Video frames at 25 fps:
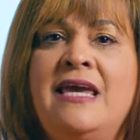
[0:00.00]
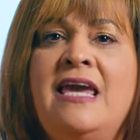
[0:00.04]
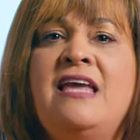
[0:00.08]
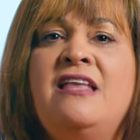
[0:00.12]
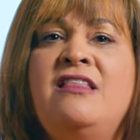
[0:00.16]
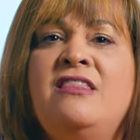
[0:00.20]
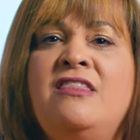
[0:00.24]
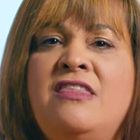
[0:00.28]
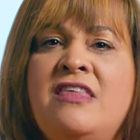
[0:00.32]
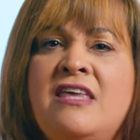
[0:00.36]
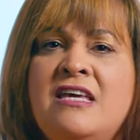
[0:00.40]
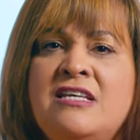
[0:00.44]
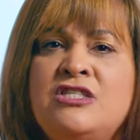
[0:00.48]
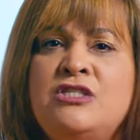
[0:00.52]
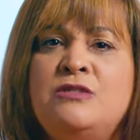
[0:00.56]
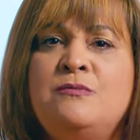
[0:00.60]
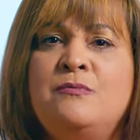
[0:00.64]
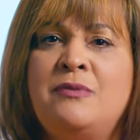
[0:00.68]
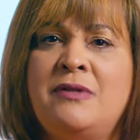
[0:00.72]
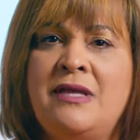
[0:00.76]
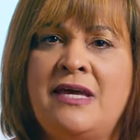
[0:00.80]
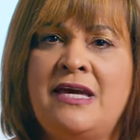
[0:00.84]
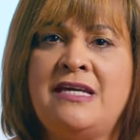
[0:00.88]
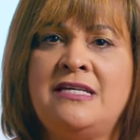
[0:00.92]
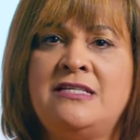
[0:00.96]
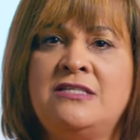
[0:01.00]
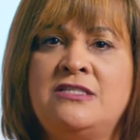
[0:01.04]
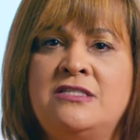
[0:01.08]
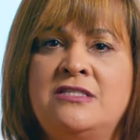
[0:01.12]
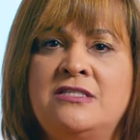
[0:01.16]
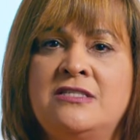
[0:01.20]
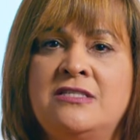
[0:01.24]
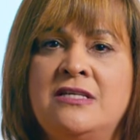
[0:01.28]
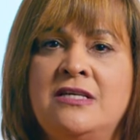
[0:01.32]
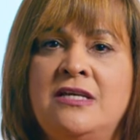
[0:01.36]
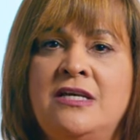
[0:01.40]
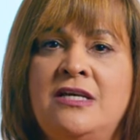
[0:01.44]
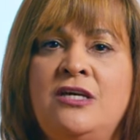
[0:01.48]
In this
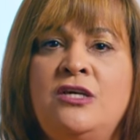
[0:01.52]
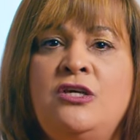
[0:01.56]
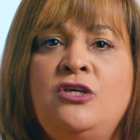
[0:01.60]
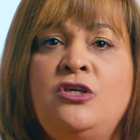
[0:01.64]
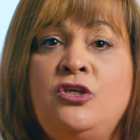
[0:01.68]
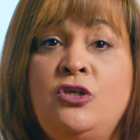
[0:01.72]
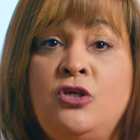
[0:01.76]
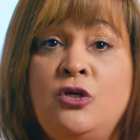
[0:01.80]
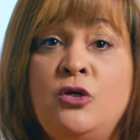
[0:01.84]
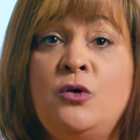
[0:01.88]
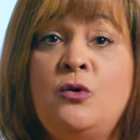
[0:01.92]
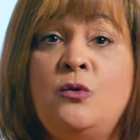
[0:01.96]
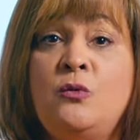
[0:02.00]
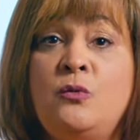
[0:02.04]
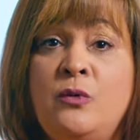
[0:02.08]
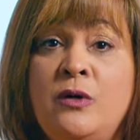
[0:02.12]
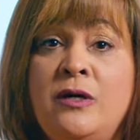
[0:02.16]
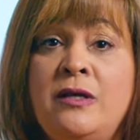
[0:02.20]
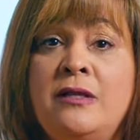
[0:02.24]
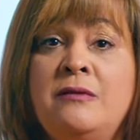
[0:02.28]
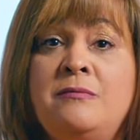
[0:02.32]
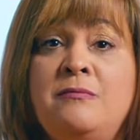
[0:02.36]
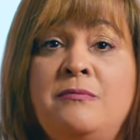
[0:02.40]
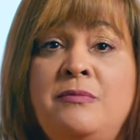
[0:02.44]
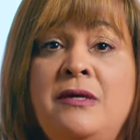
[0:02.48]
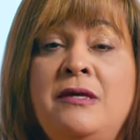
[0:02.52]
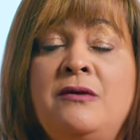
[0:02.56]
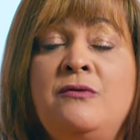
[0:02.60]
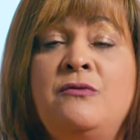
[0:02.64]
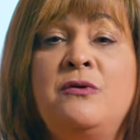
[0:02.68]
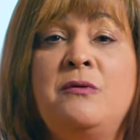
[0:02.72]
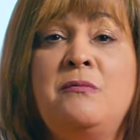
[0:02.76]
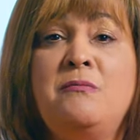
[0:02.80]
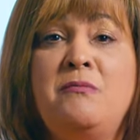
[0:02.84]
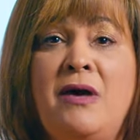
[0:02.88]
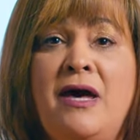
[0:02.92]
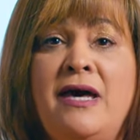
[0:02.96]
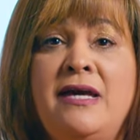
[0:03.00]
place, you will be
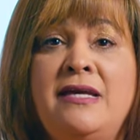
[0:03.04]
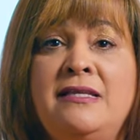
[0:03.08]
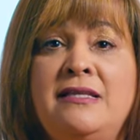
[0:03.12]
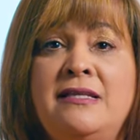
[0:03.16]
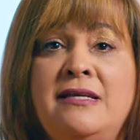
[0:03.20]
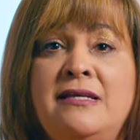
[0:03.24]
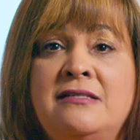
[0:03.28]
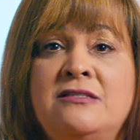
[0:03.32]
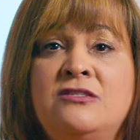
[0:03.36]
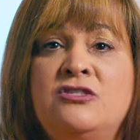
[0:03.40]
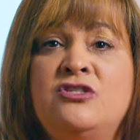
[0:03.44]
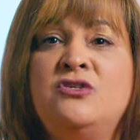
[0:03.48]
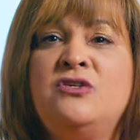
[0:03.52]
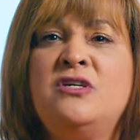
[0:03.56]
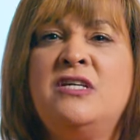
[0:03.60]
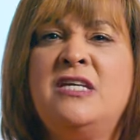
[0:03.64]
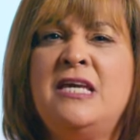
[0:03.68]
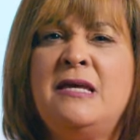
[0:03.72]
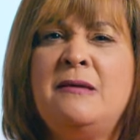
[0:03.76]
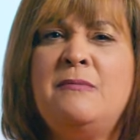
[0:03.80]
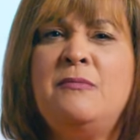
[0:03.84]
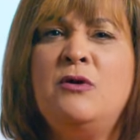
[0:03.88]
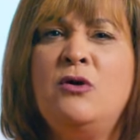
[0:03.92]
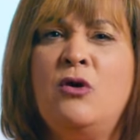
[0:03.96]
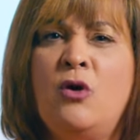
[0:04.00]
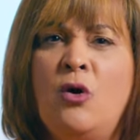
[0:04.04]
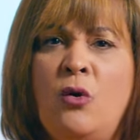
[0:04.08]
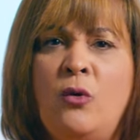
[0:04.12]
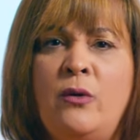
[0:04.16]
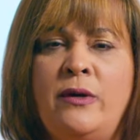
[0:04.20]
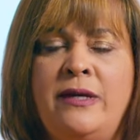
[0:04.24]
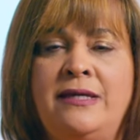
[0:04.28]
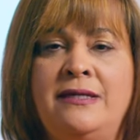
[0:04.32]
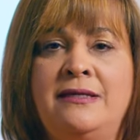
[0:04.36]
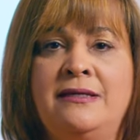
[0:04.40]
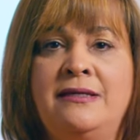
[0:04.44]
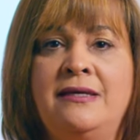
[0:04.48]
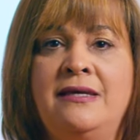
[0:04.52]
reminded to keep
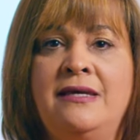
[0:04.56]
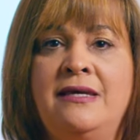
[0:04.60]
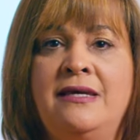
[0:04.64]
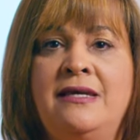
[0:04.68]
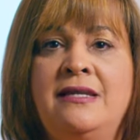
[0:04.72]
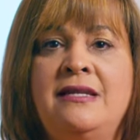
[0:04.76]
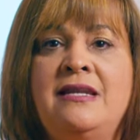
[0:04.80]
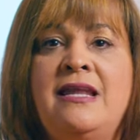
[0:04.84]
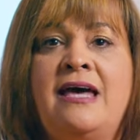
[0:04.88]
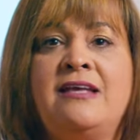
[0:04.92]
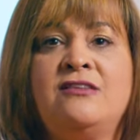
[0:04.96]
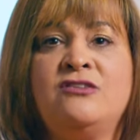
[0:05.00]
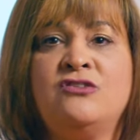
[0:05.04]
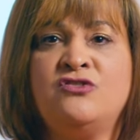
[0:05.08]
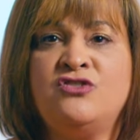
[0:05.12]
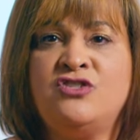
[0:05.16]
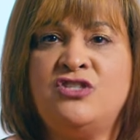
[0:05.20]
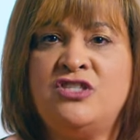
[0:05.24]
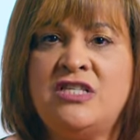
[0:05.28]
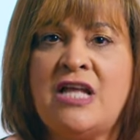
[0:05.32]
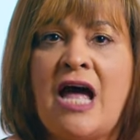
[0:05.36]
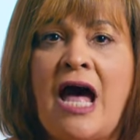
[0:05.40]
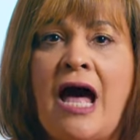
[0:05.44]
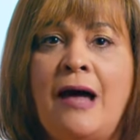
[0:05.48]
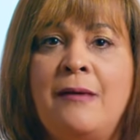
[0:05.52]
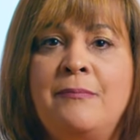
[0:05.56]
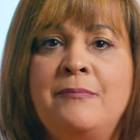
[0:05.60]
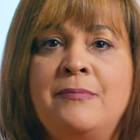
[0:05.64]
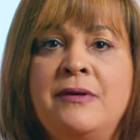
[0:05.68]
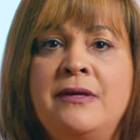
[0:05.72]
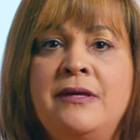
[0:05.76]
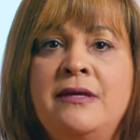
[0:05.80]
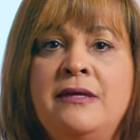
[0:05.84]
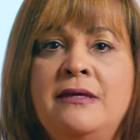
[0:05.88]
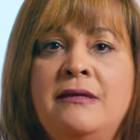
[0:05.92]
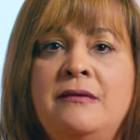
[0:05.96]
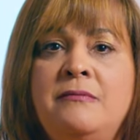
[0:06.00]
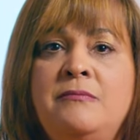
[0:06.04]
going, not to stop,
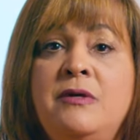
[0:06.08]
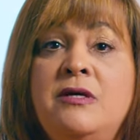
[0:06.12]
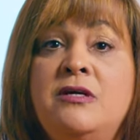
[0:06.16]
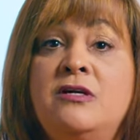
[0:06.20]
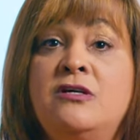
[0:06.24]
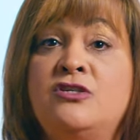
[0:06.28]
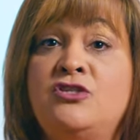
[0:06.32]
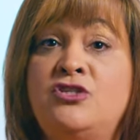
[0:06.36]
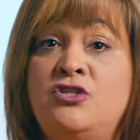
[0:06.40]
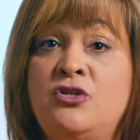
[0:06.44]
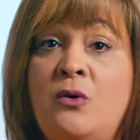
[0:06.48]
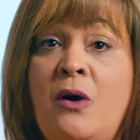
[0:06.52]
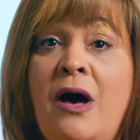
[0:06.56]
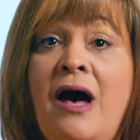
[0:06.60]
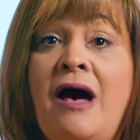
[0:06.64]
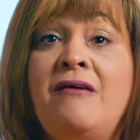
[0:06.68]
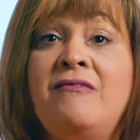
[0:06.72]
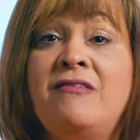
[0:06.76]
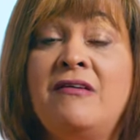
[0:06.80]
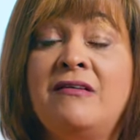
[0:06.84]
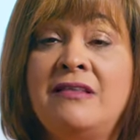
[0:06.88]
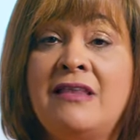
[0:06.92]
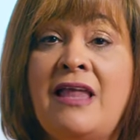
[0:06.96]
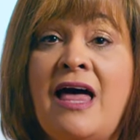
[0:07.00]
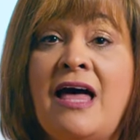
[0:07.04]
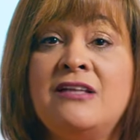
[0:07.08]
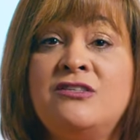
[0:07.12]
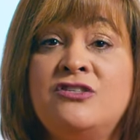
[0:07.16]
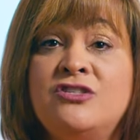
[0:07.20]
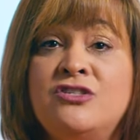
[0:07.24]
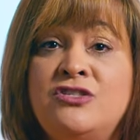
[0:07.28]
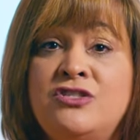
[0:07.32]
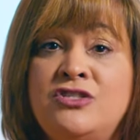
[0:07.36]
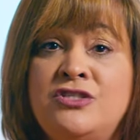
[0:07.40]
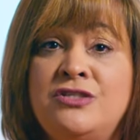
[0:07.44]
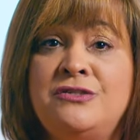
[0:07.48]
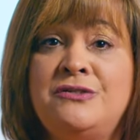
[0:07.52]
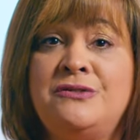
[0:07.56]
because you have a lot to
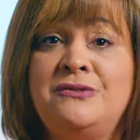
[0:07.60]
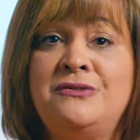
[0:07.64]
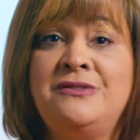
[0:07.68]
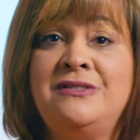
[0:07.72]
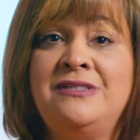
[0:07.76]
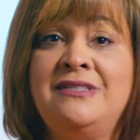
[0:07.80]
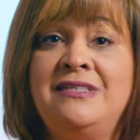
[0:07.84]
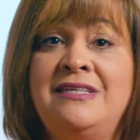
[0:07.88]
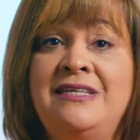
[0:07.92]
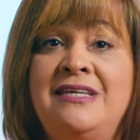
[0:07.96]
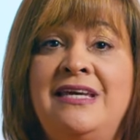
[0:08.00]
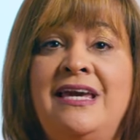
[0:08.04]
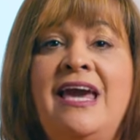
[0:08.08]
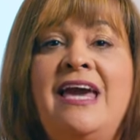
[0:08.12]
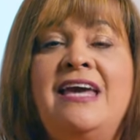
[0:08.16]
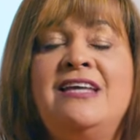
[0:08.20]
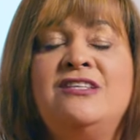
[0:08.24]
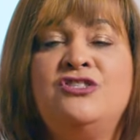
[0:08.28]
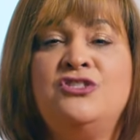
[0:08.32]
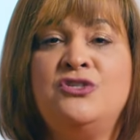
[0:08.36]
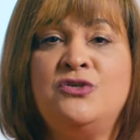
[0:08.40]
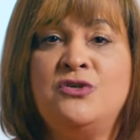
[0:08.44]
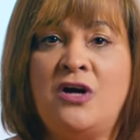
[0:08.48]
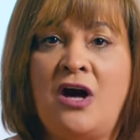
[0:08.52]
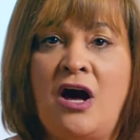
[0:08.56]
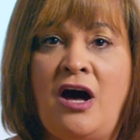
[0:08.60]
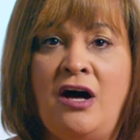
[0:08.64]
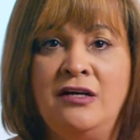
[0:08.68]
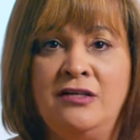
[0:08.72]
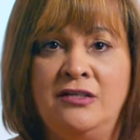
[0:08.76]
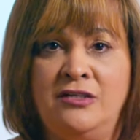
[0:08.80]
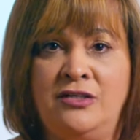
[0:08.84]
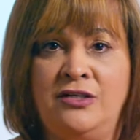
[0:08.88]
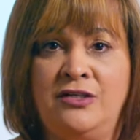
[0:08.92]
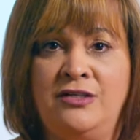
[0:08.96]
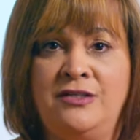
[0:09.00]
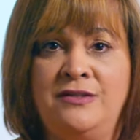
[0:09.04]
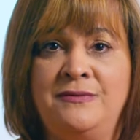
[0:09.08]
do and to
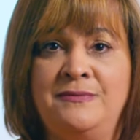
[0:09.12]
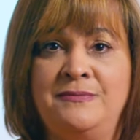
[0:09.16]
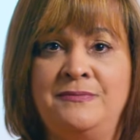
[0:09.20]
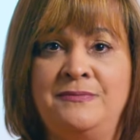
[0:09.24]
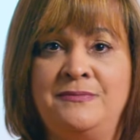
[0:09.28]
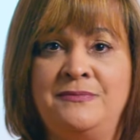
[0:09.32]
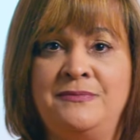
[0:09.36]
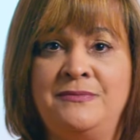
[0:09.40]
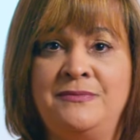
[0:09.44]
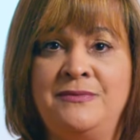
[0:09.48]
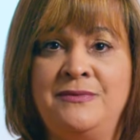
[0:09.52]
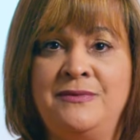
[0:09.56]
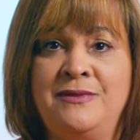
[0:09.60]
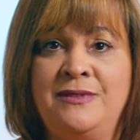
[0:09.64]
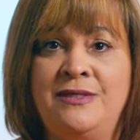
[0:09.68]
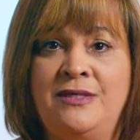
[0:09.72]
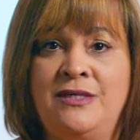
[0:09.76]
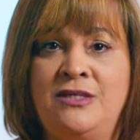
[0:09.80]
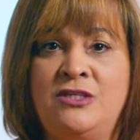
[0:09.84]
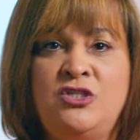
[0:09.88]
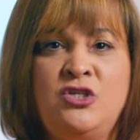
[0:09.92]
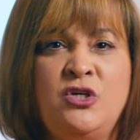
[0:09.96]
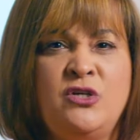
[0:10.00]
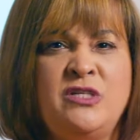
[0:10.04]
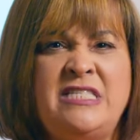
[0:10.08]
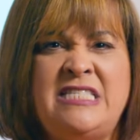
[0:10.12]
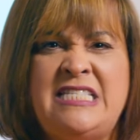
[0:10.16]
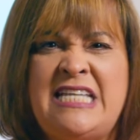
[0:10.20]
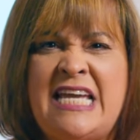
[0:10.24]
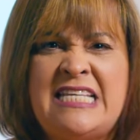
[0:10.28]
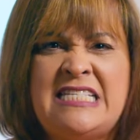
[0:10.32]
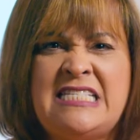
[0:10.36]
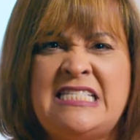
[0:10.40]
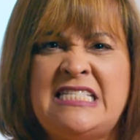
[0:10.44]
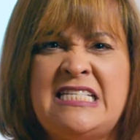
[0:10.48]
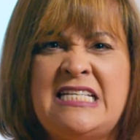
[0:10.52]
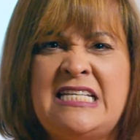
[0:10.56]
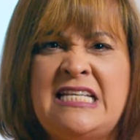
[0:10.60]
conquer. Your
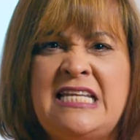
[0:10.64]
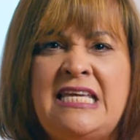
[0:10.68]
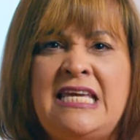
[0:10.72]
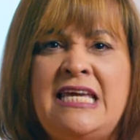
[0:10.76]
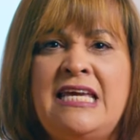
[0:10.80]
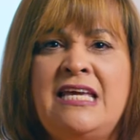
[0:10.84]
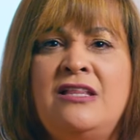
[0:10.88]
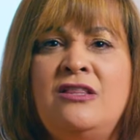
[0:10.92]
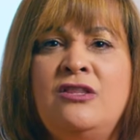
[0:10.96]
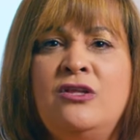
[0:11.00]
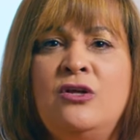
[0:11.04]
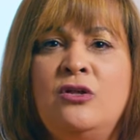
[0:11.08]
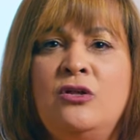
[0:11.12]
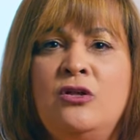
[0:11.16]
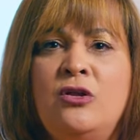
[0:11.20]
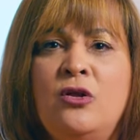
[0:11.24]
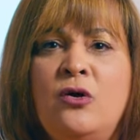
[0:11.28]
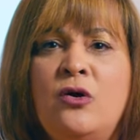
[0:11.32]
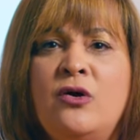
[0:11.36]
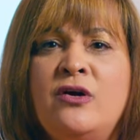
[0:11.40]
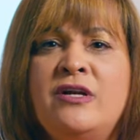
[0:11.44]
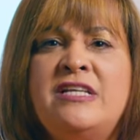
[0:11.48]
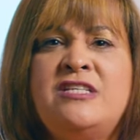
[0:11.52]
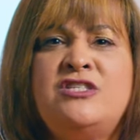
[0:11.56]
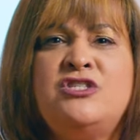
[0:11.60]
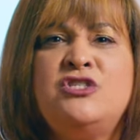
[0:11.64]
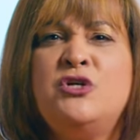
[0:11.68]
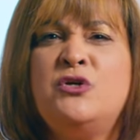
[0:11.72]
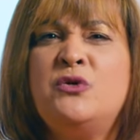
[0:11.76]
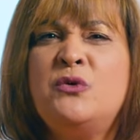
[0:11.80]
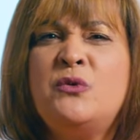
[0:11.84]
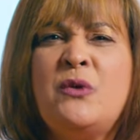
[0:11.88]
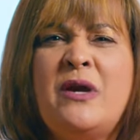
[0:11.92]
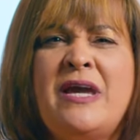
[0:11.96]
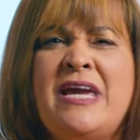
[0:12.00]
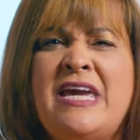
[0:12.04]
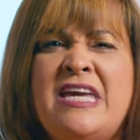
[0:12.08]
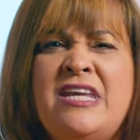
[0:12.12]
destiny in the Lord is
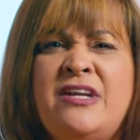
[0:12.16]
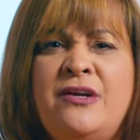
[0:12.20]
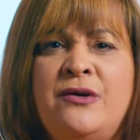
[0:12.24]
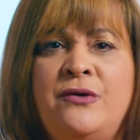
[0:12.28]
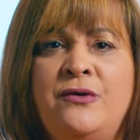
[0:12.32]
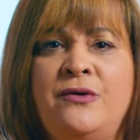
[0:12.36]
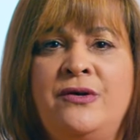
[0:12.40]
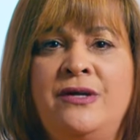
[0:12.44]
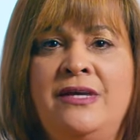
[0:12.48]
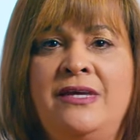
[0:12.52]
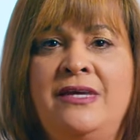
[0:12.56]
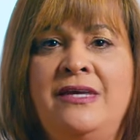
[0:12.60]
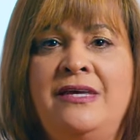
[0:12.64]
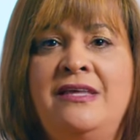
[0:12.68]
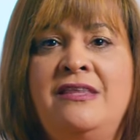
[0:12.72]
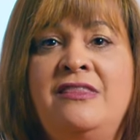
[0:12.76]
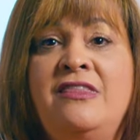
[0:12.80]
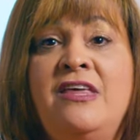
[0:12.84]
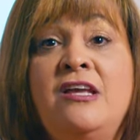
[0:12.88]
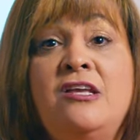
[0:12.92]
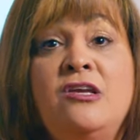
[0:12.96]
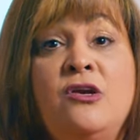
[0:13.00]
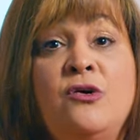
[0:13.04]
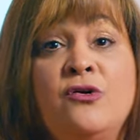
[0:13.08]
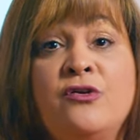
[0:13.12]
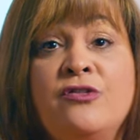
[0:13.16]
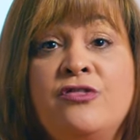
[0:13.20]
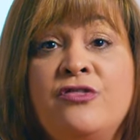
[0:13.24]
greater than your